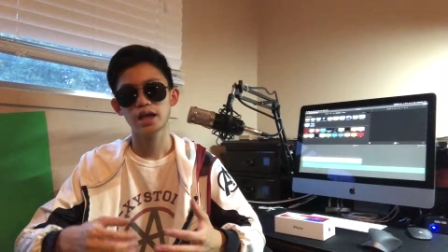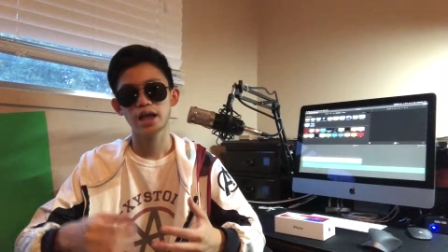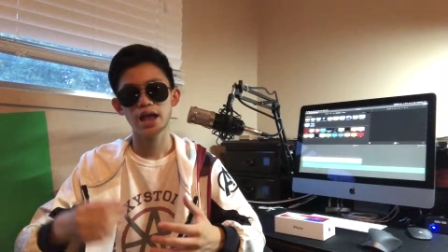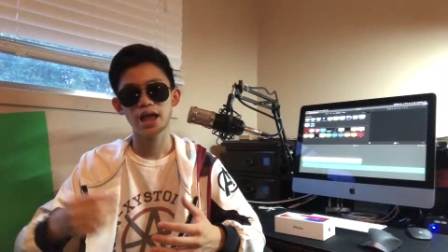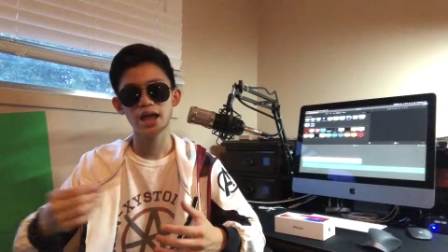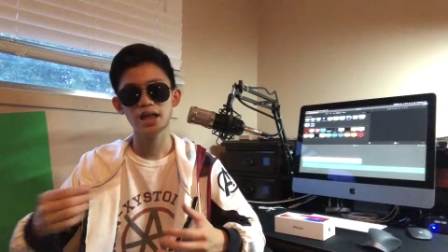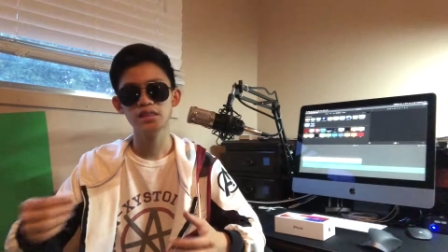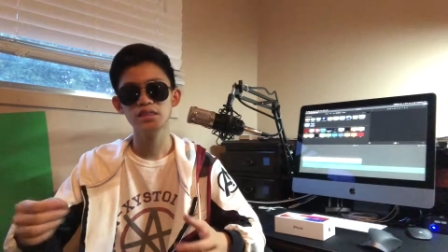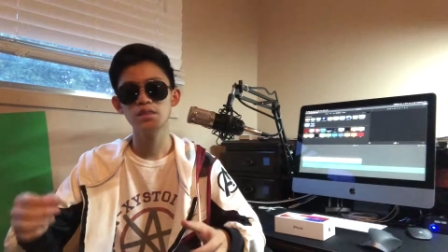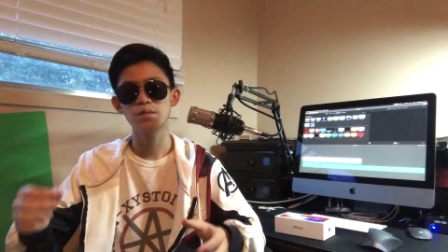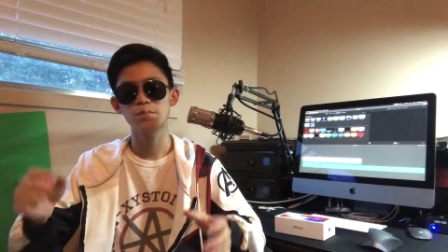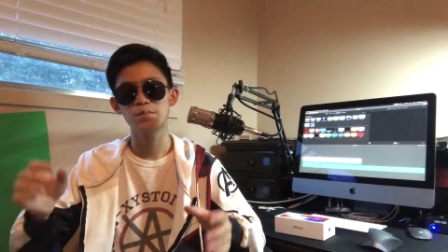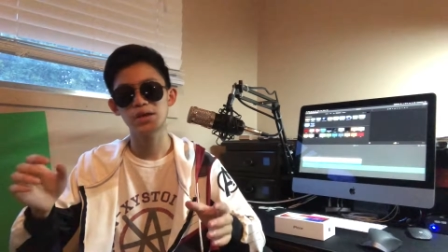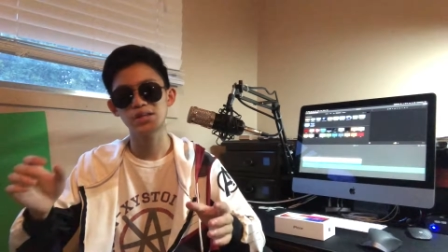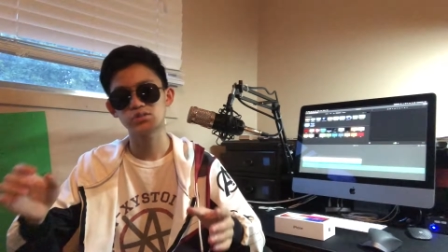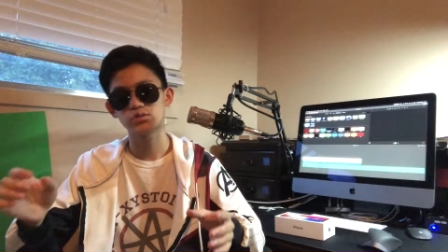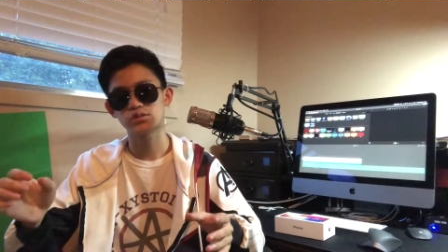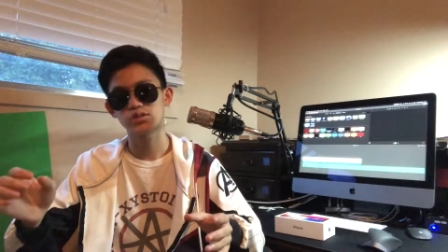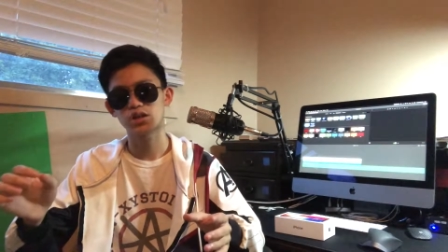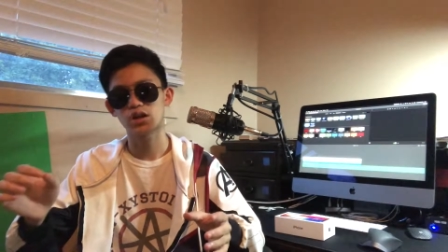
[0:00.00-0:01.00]
and the
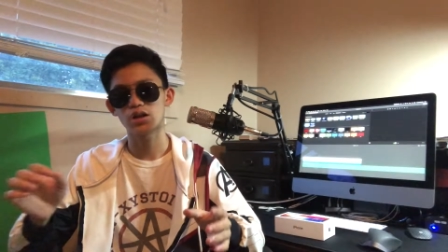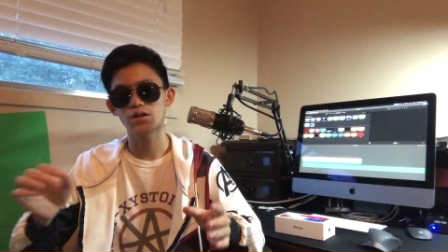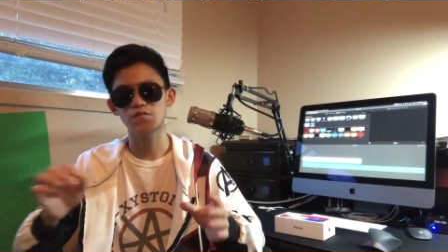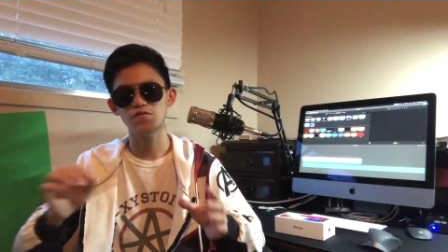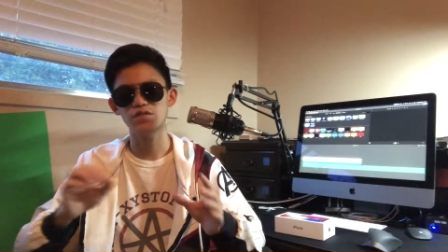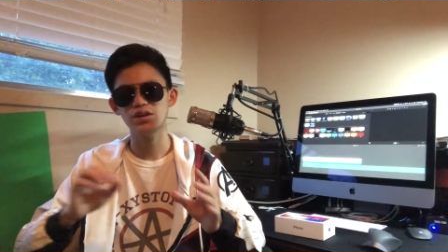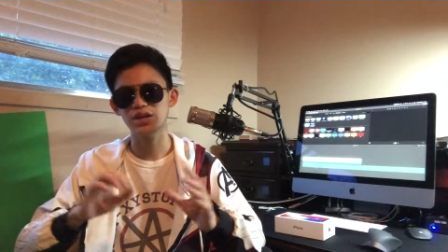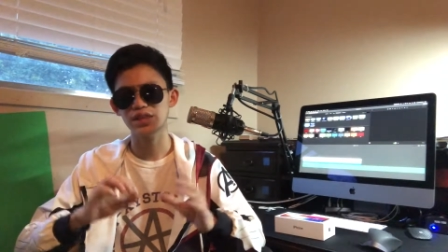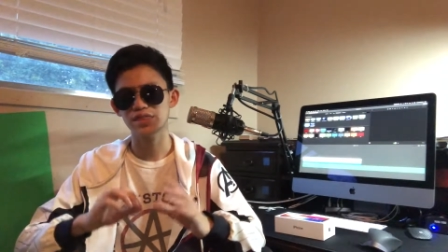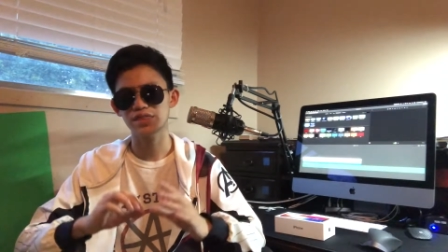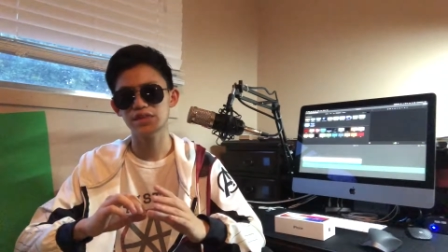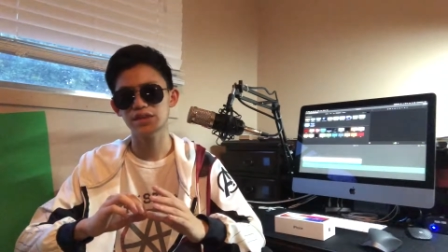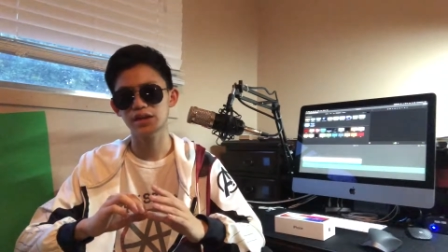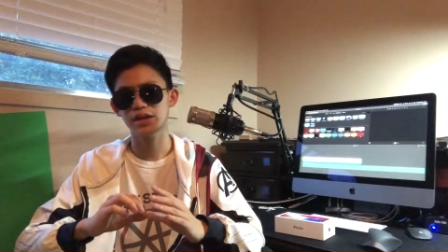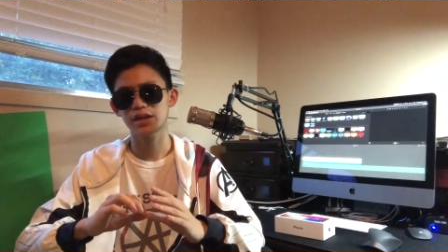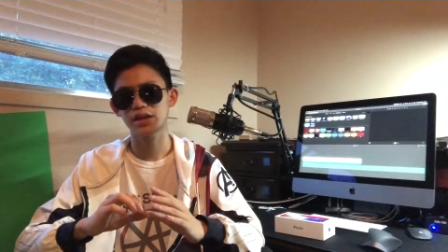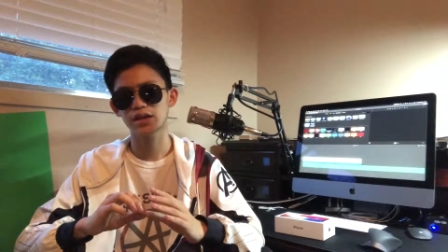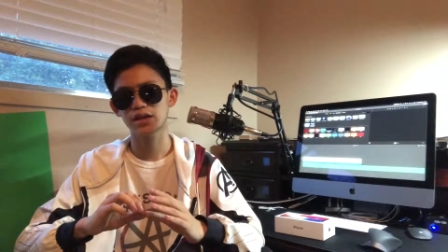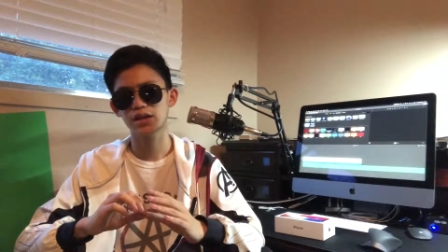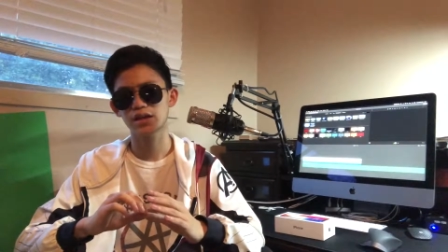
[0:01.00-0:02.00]
bezels are really thick,
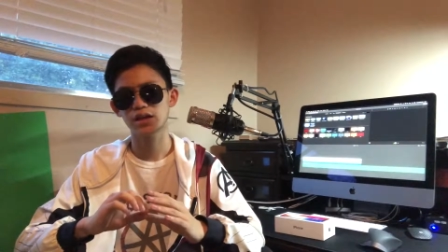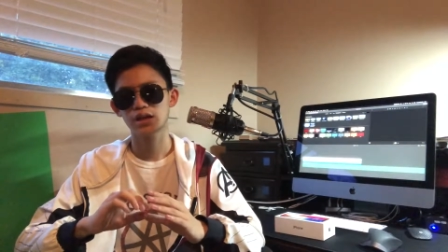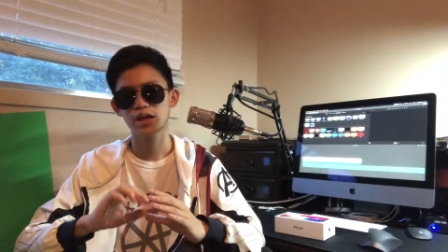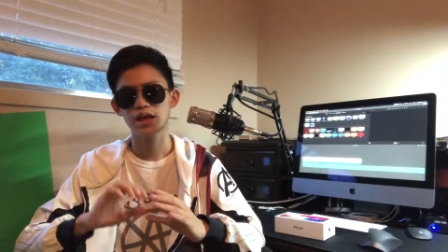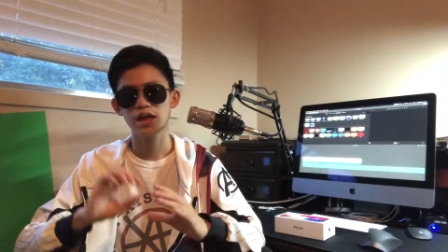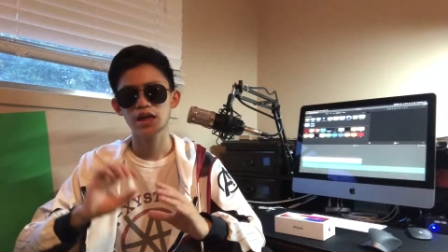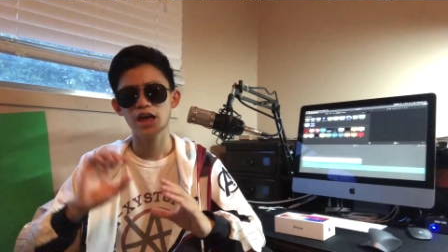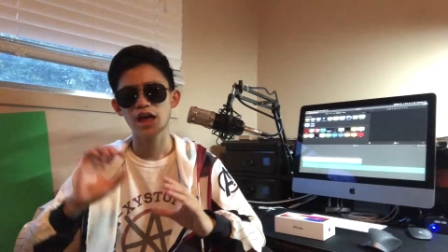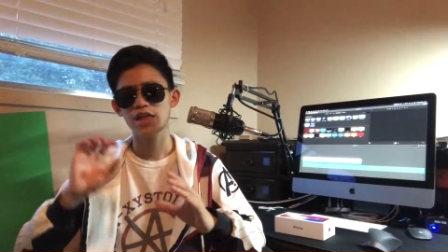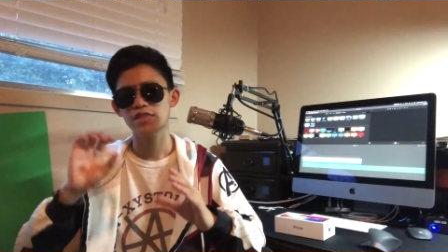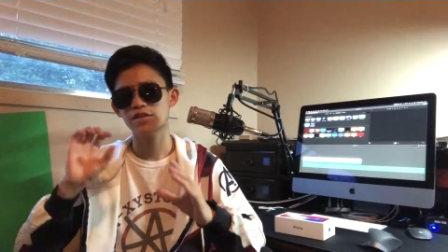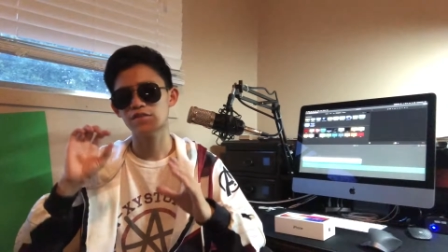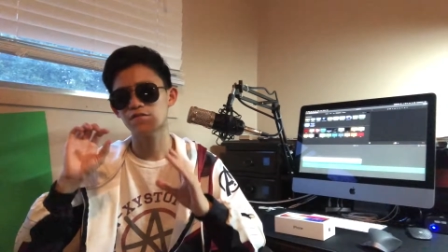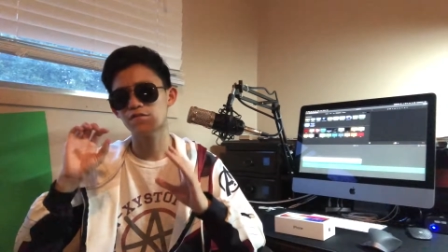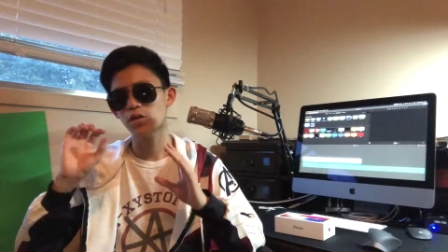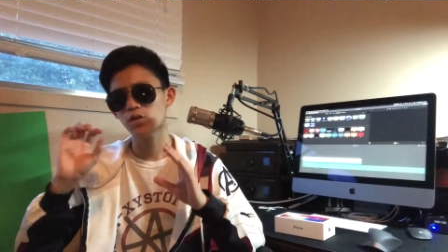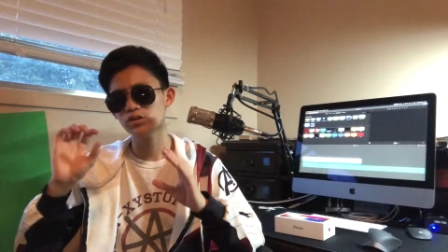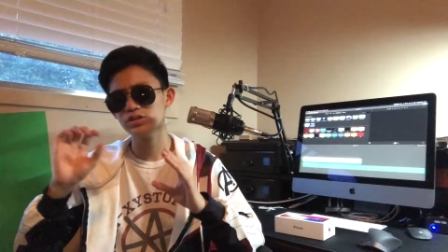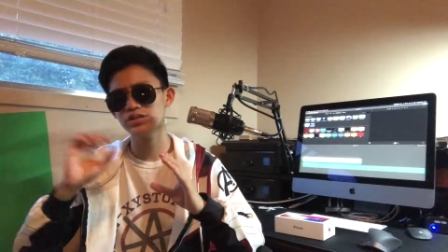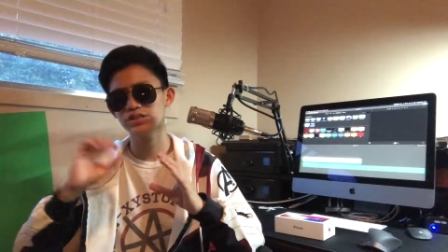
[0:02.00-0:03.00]
and the
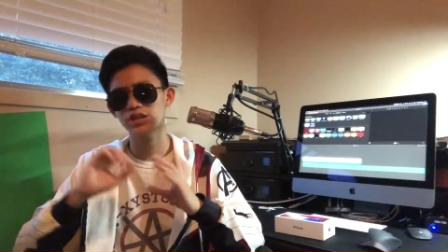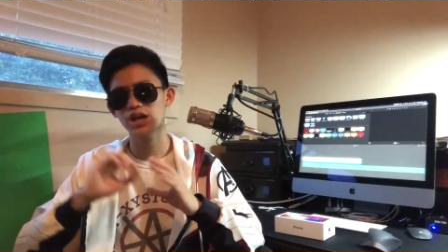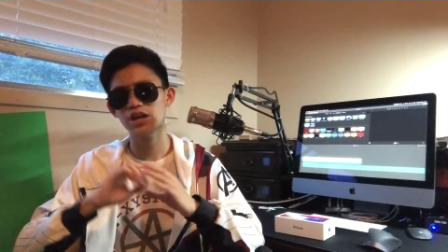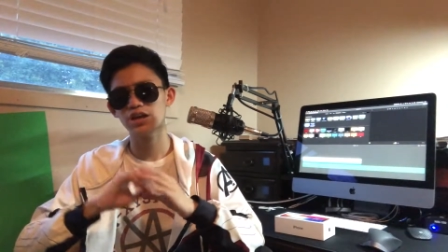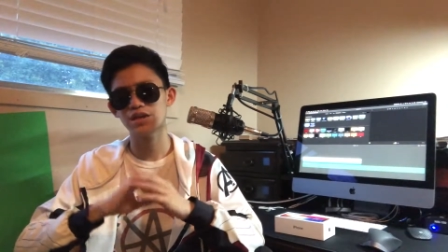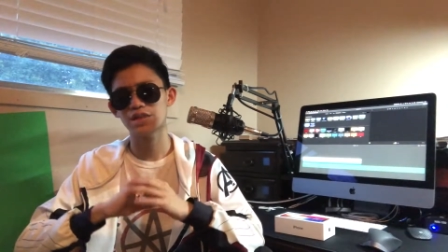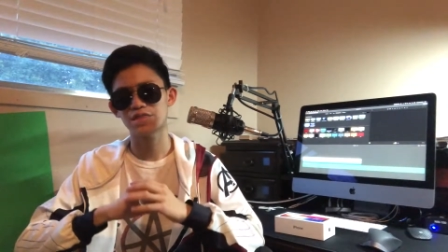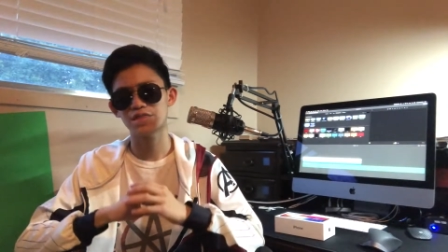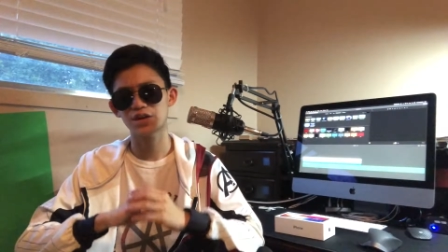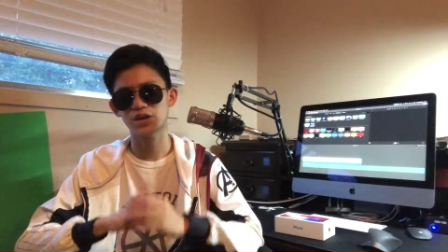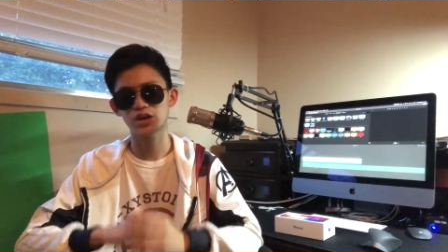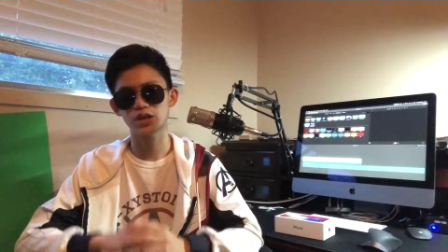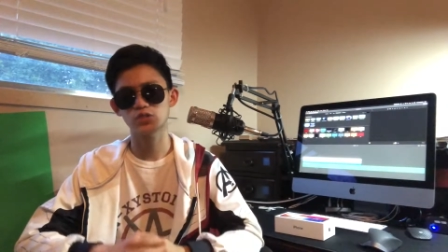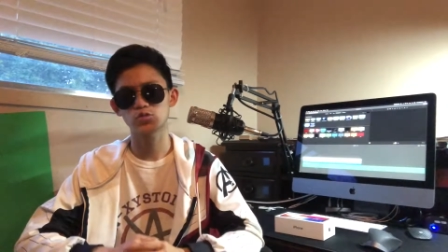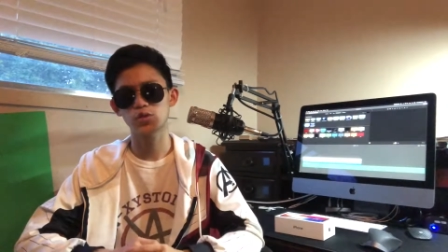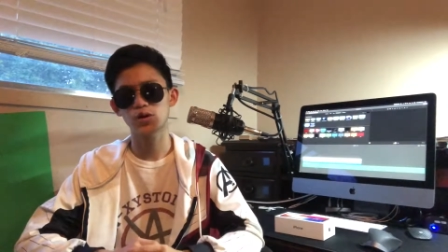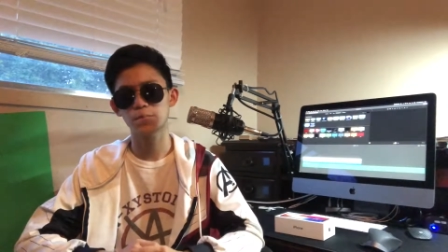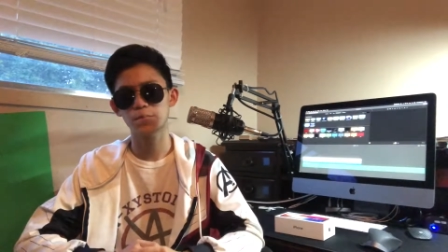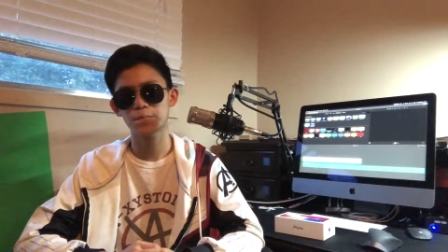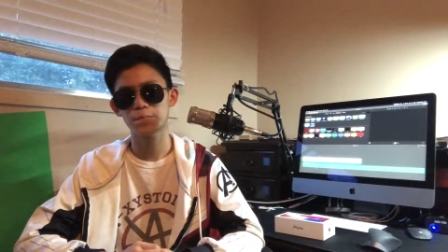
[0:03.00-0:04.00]
phone is slightly thicker as
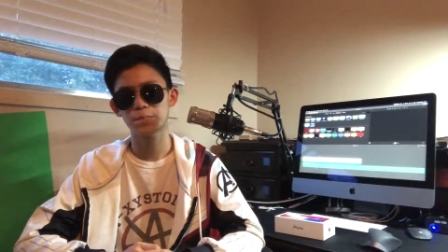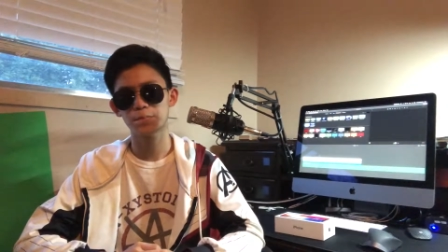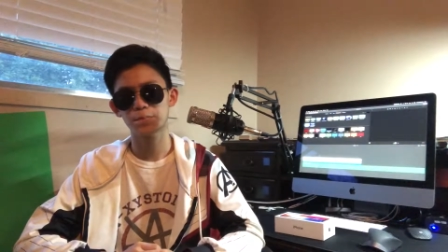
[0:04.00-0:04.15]
well,